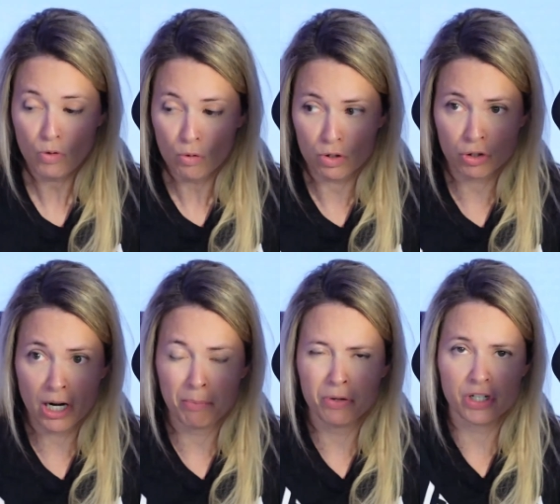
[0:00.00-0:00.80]
we're trying
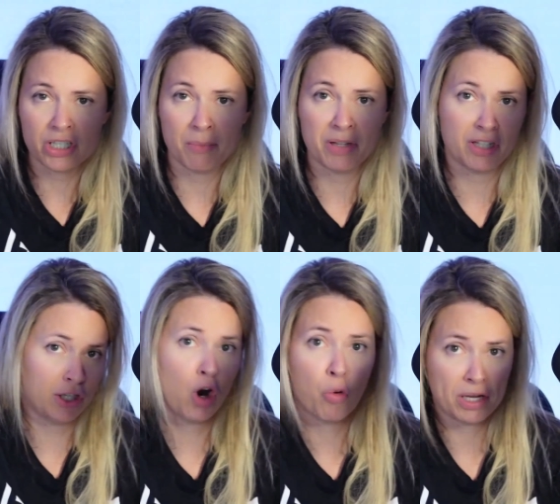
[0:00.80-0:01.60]
to push something that the
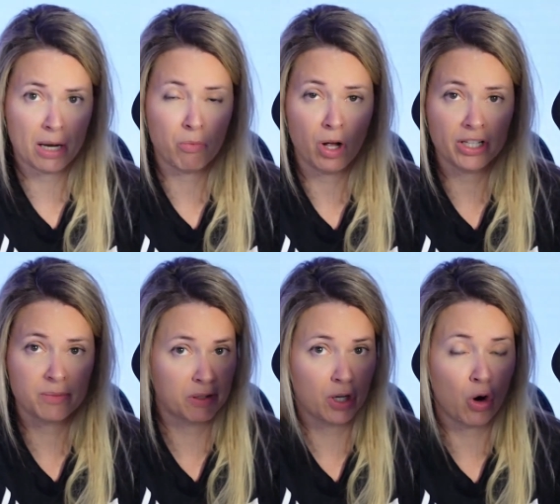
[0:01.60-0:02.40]
OEM wants,
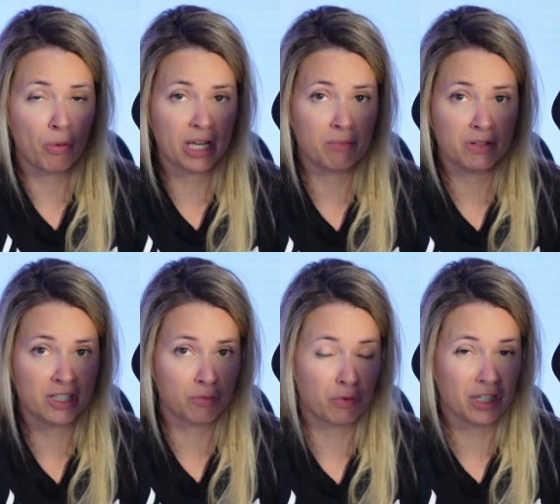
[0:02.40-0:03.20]
but the OEM
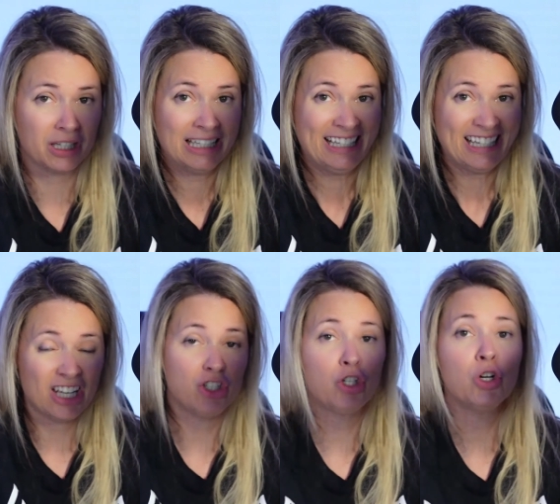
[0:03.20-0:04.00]
isn't really
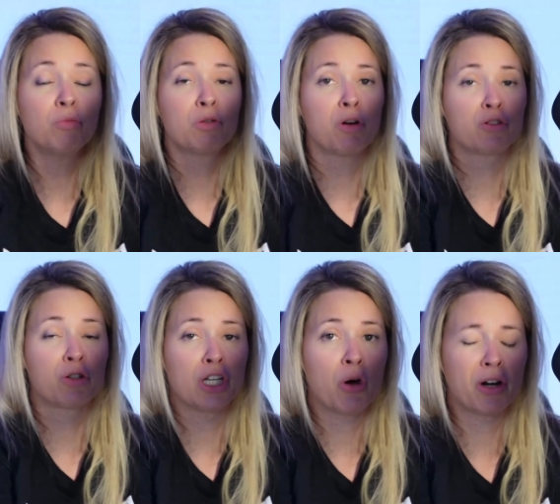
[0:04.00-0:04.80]
in tune with what's
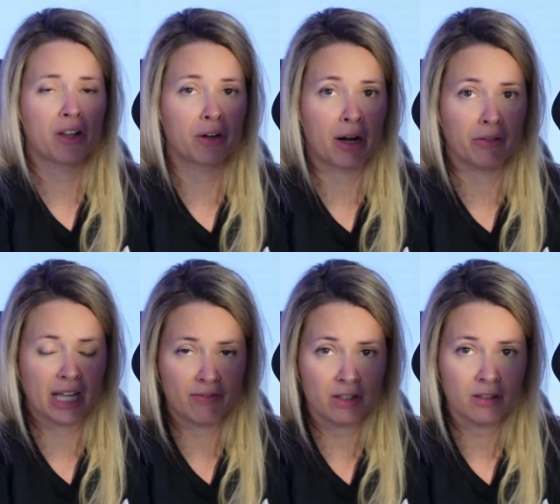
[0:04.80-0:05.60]
really going on the ground
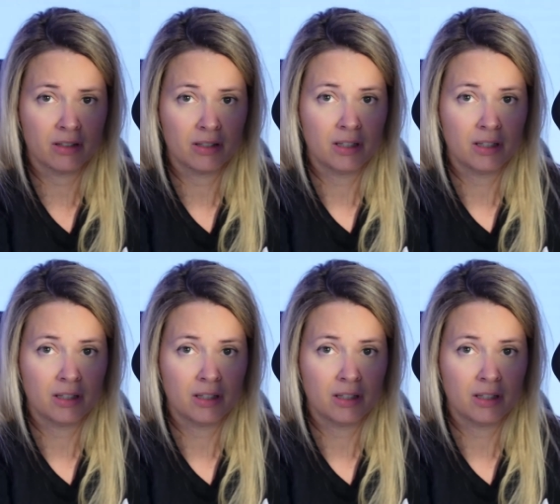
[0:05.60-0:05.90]
level?